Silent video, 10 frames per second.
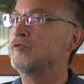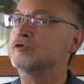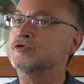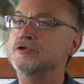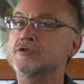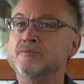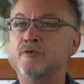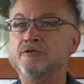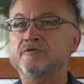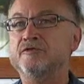No, shit is
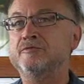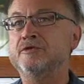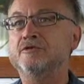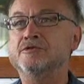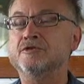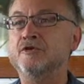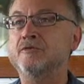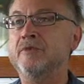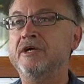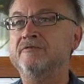wonderful because you
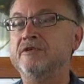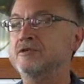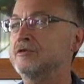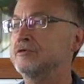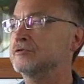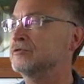don't mind when it goes.